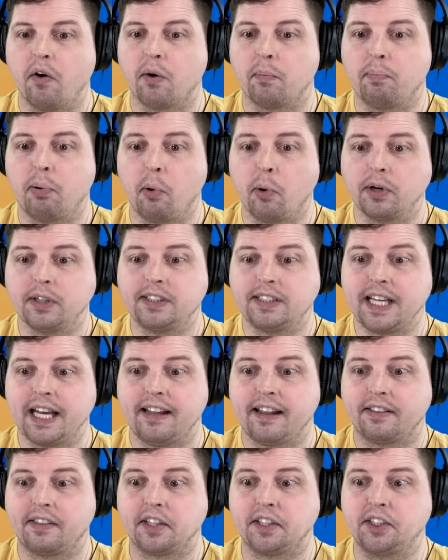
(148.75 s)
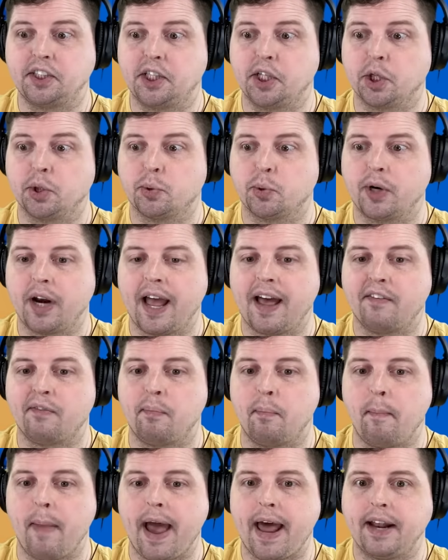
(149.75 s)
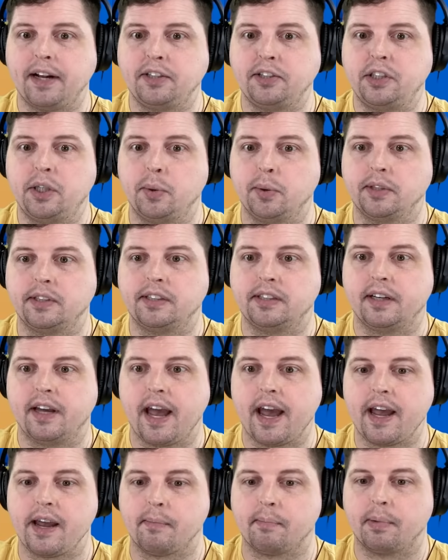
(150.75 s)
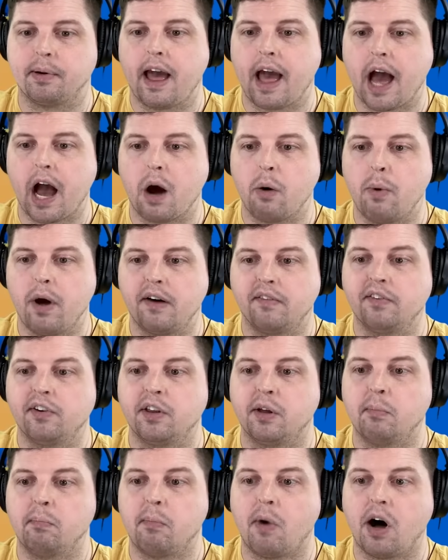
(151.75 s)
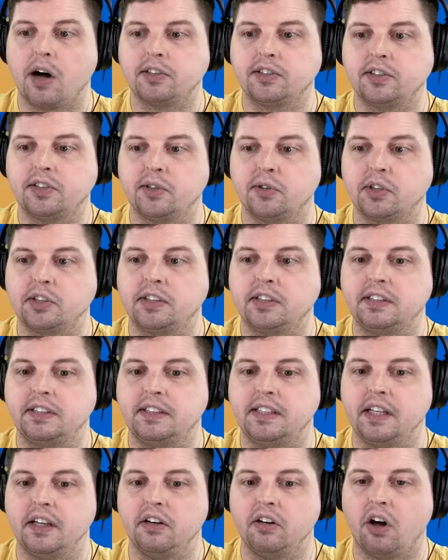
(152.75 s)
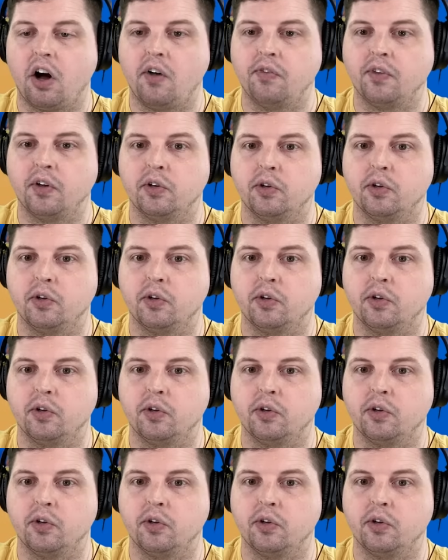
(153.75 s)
Reports say that the children have managed to escape. However, the monster is still on the